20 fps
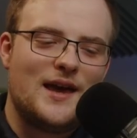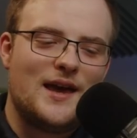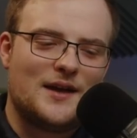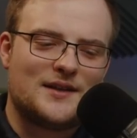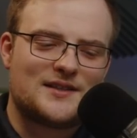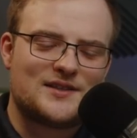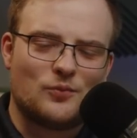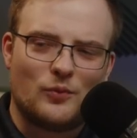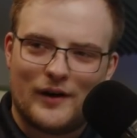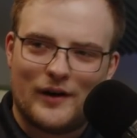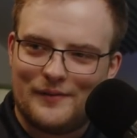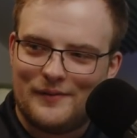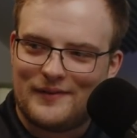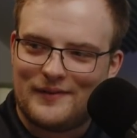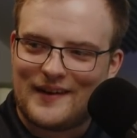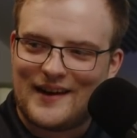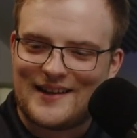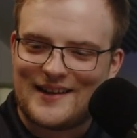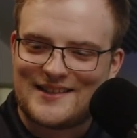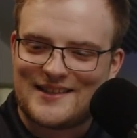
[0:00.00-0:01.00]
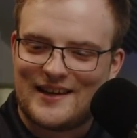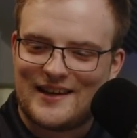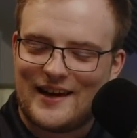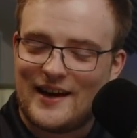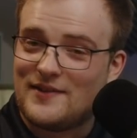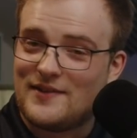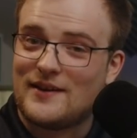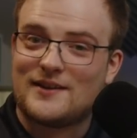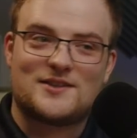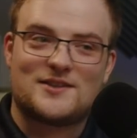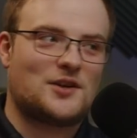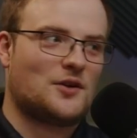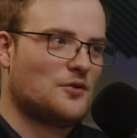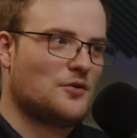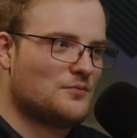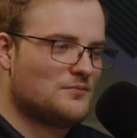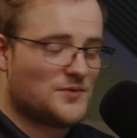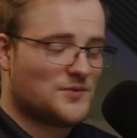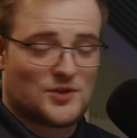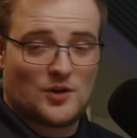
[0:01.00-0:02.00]
It's one that uh, I think
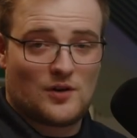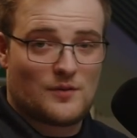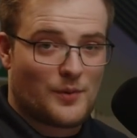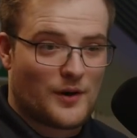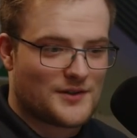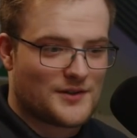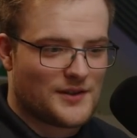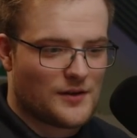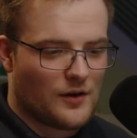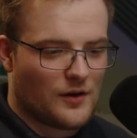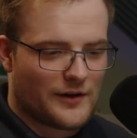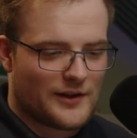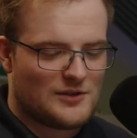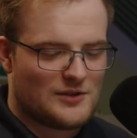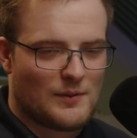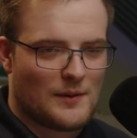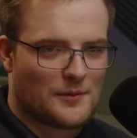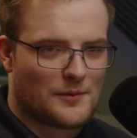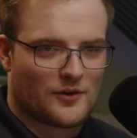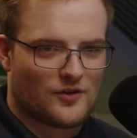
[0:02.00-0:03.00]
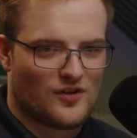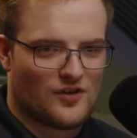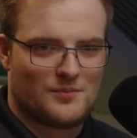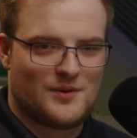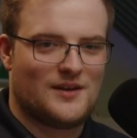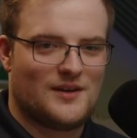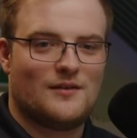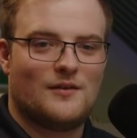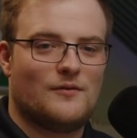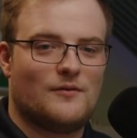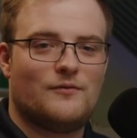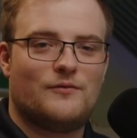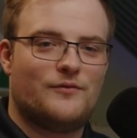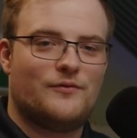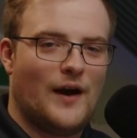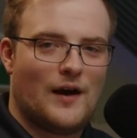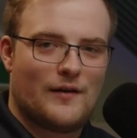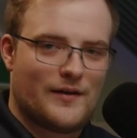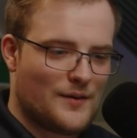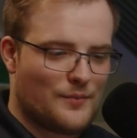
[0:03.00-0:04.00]
to certain parts of the audience, people are going to be
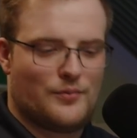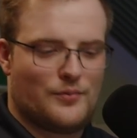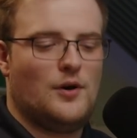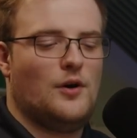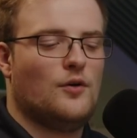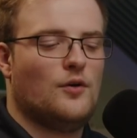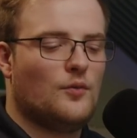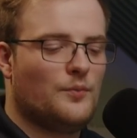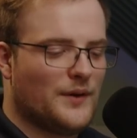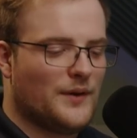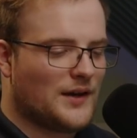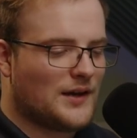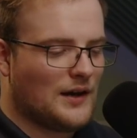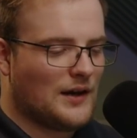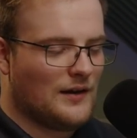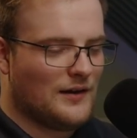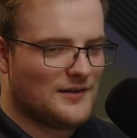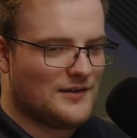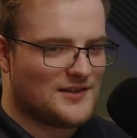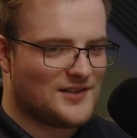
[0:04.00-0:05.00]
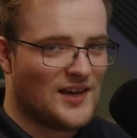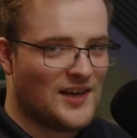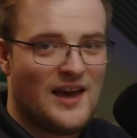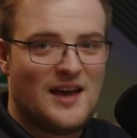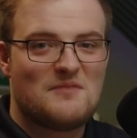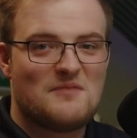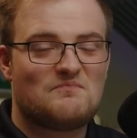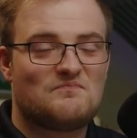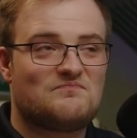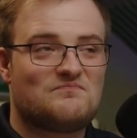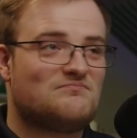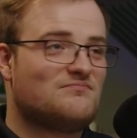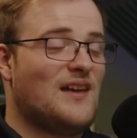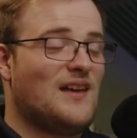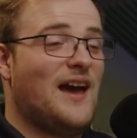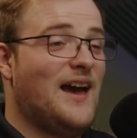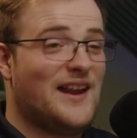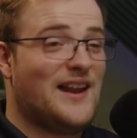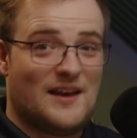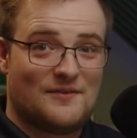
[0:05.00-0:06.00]
very pro because
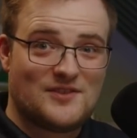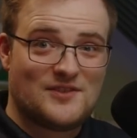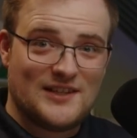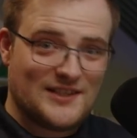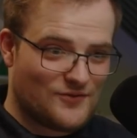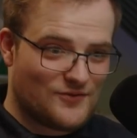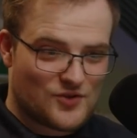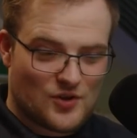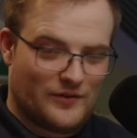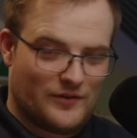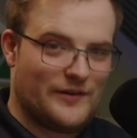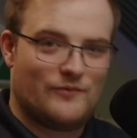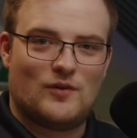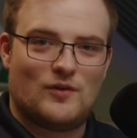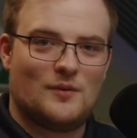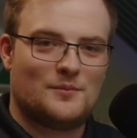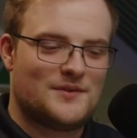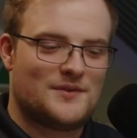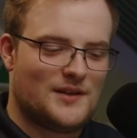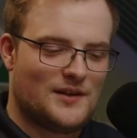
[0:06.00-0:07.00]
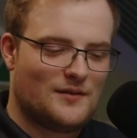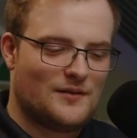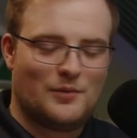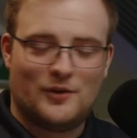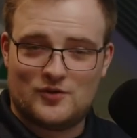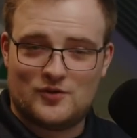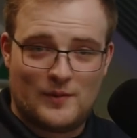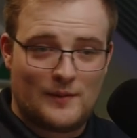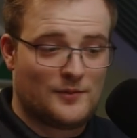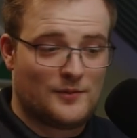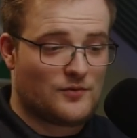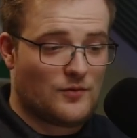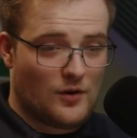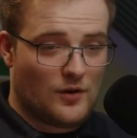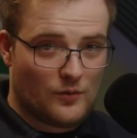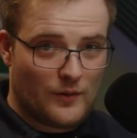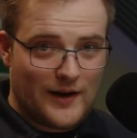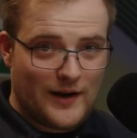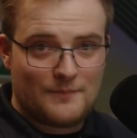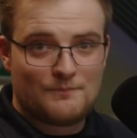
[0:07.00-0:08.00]
NFTs have certainly rubbed uh, a bunch of people the
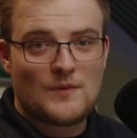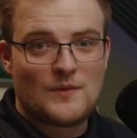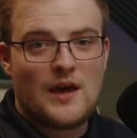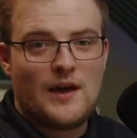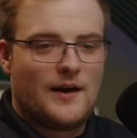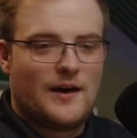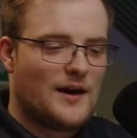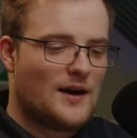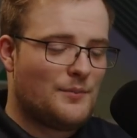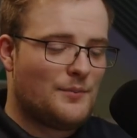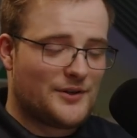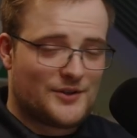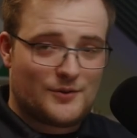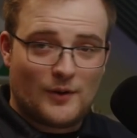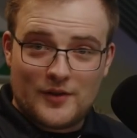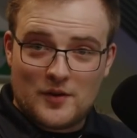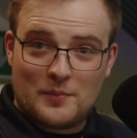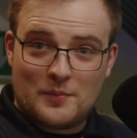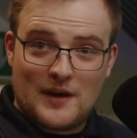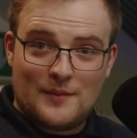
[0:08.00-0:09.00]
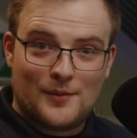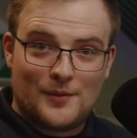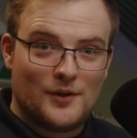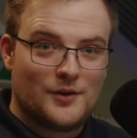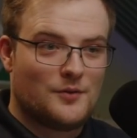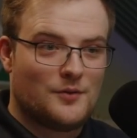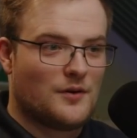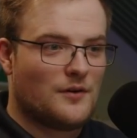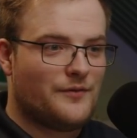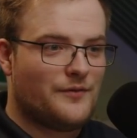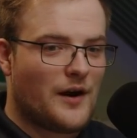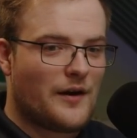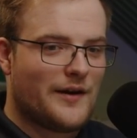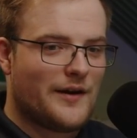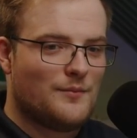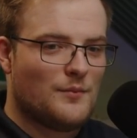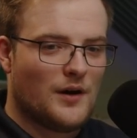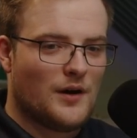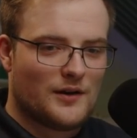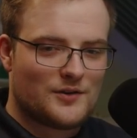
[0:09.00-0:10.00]
wrong way. Uh, but to other people who are
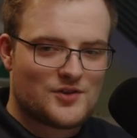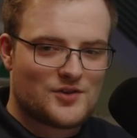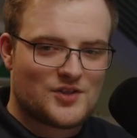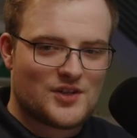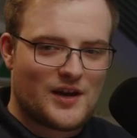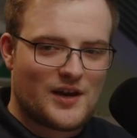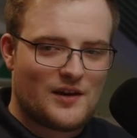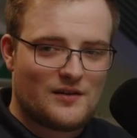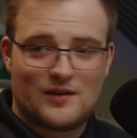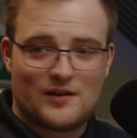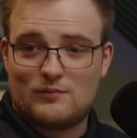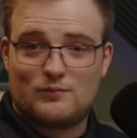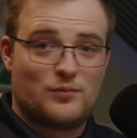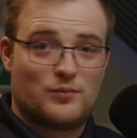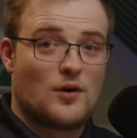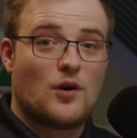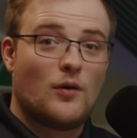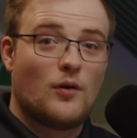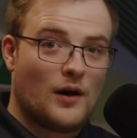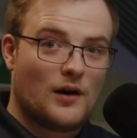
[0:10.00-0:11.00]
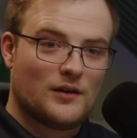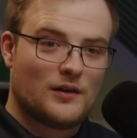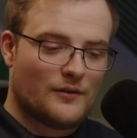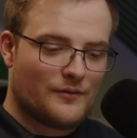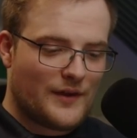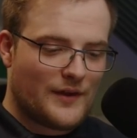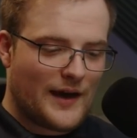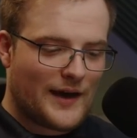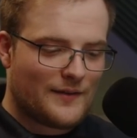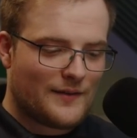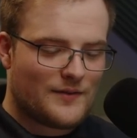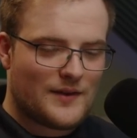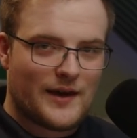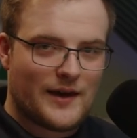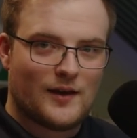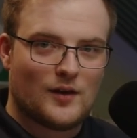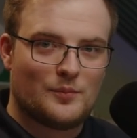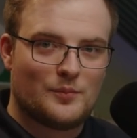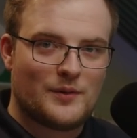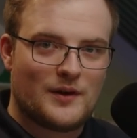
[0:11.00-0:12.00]
very much uh, you know, pro all of that,
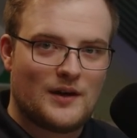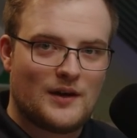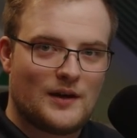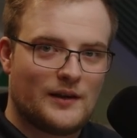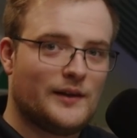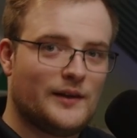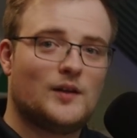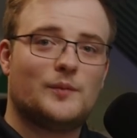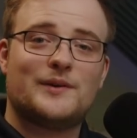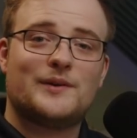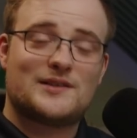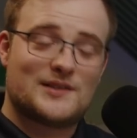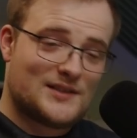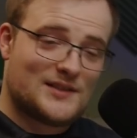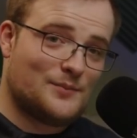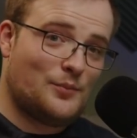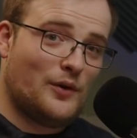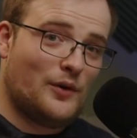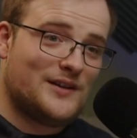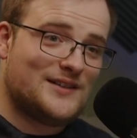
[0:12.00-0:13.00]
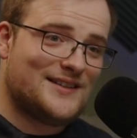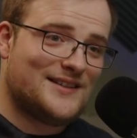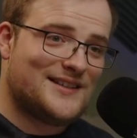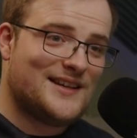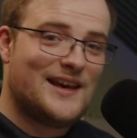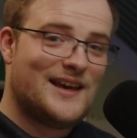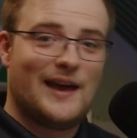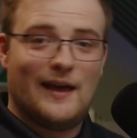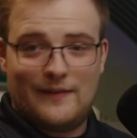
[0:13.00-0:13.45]
they'll be a little bit disappointed.